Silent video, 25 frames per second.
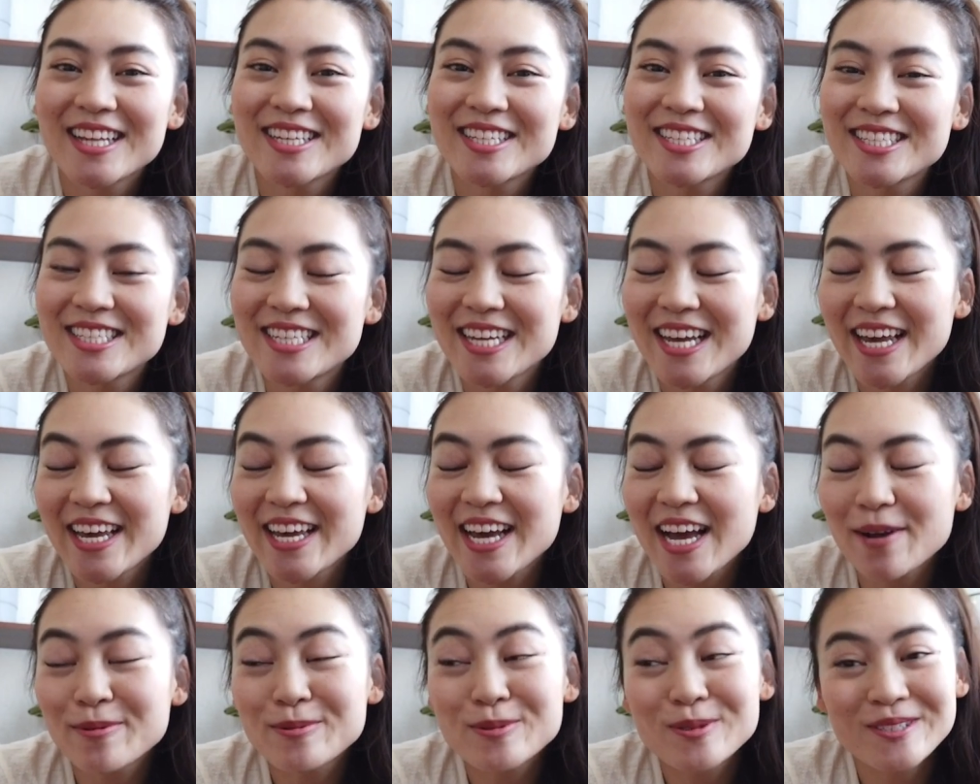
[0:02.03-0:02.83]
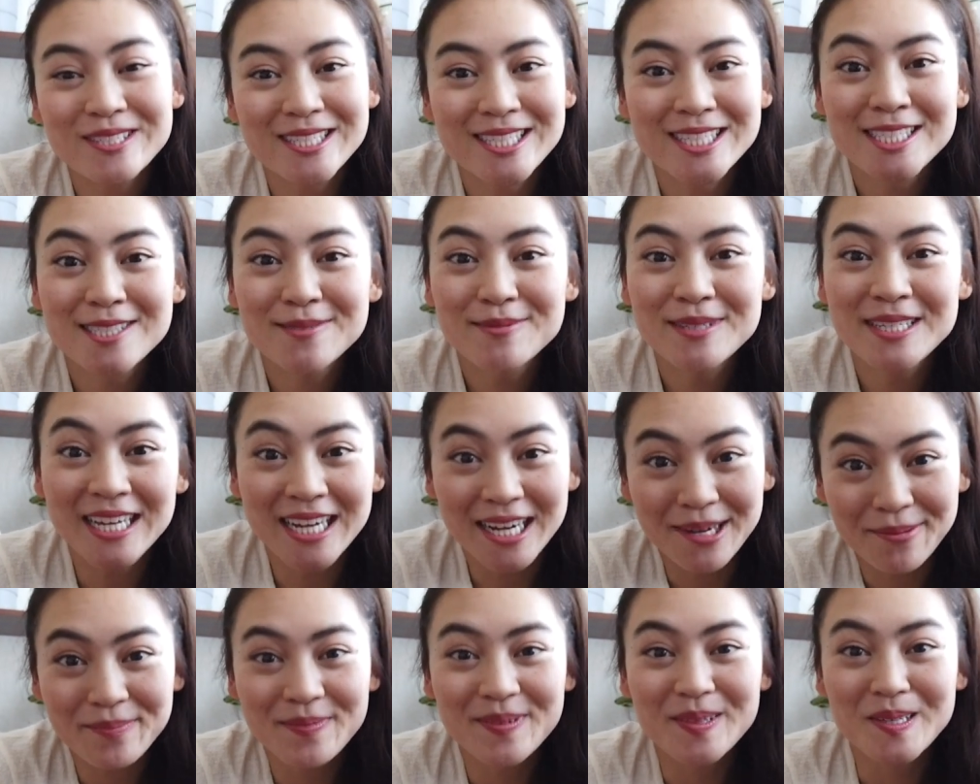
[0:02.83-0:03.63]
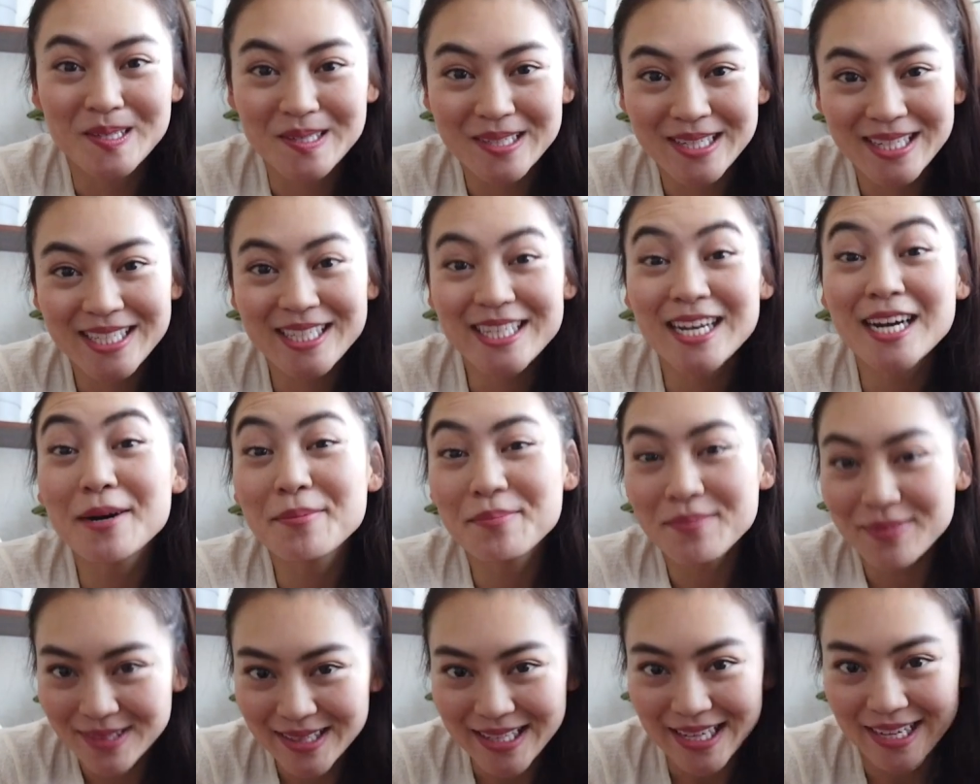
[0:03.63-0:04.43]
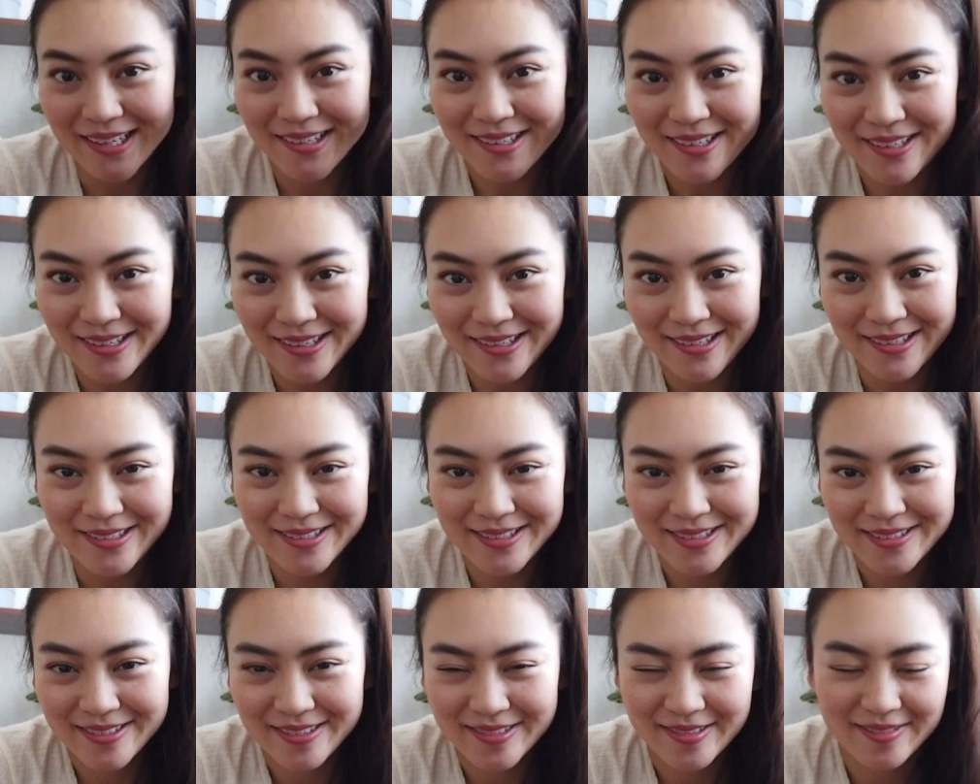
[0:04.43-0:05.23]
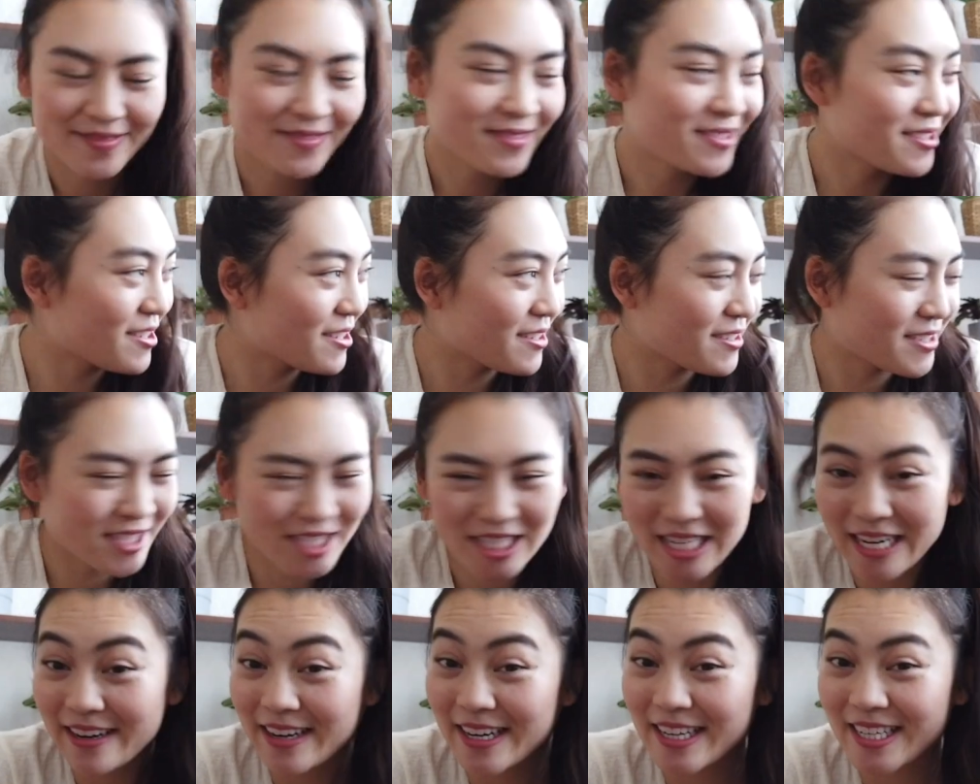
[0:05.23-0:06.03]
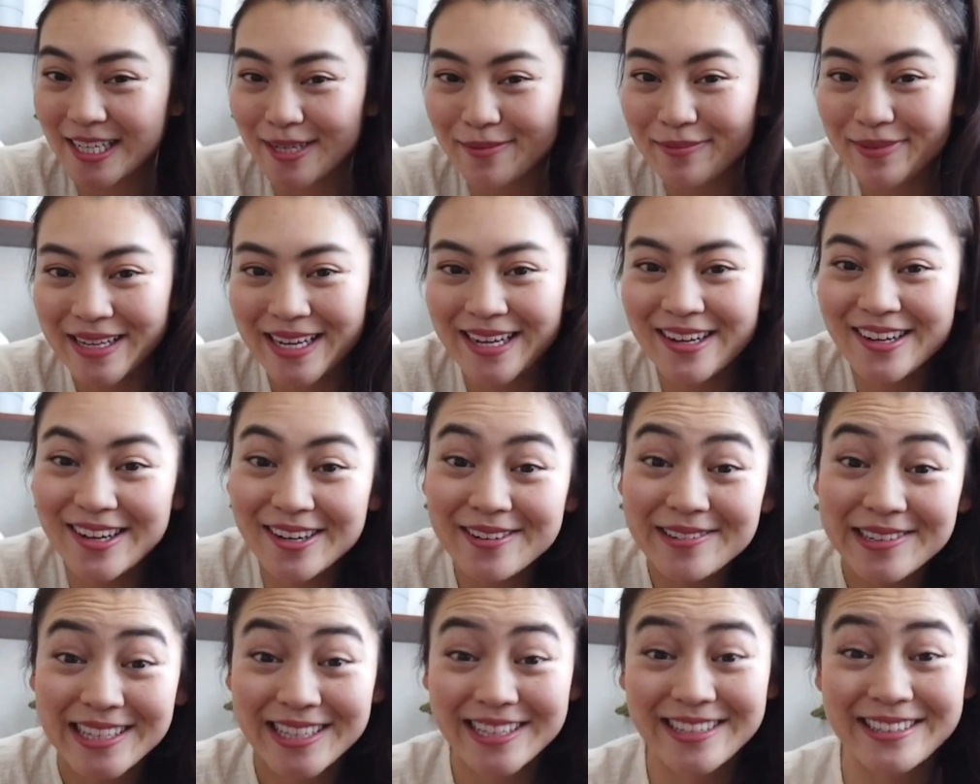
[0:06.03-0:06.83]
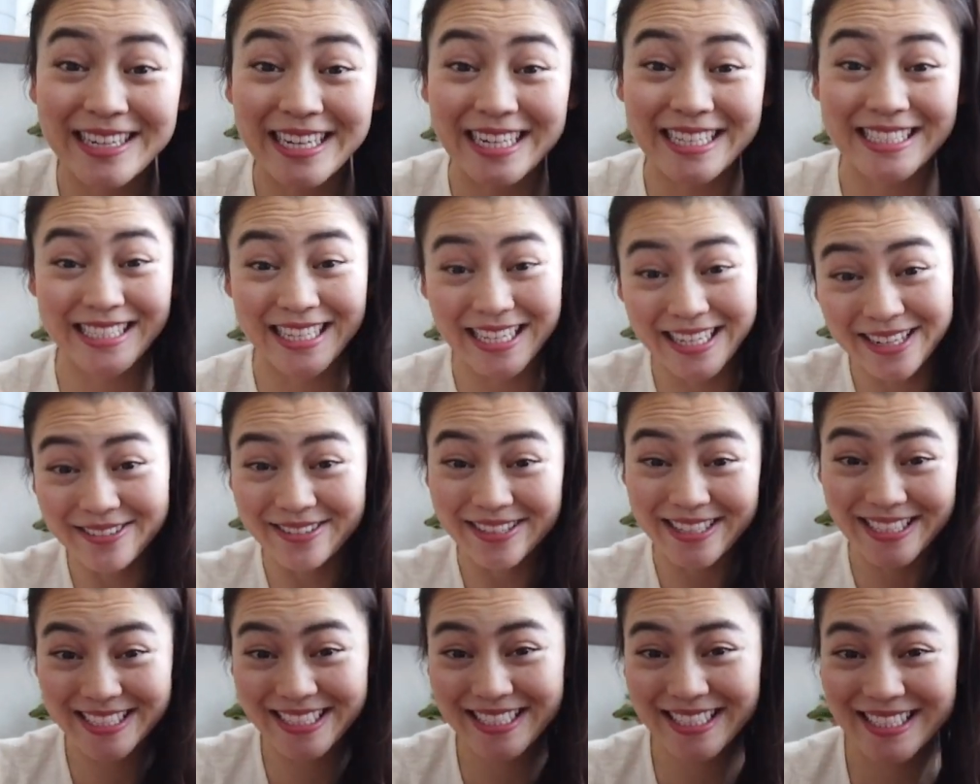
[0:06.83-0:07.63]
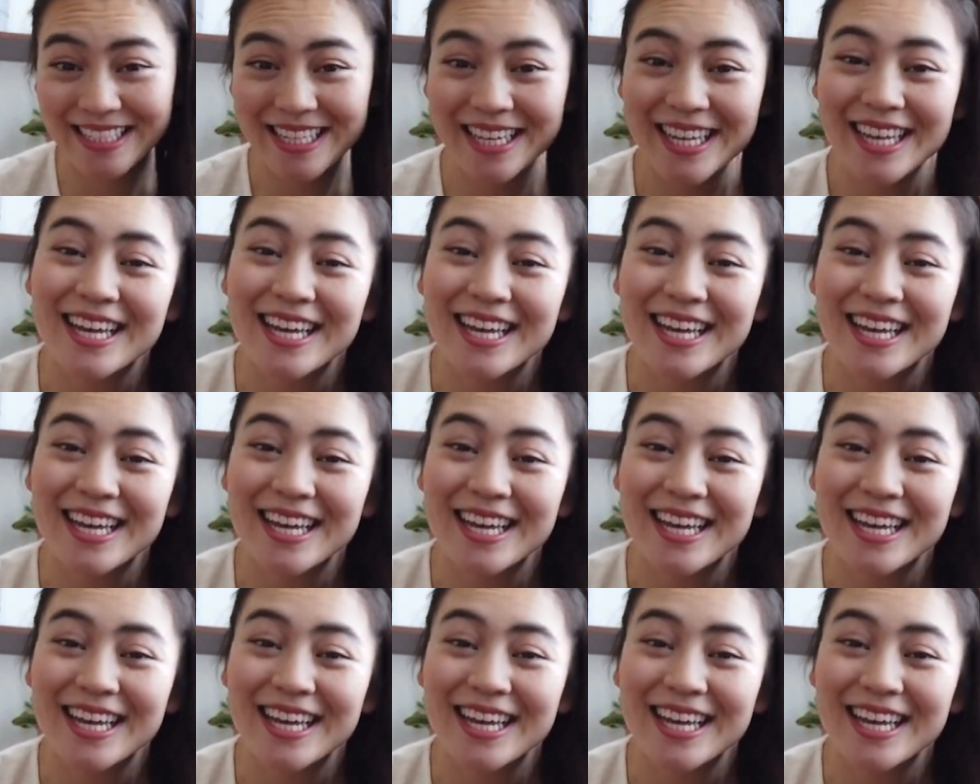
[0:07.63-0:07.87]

Today I'm going to be uploading a plant haul, or sharing a plant haul with you guys anyways.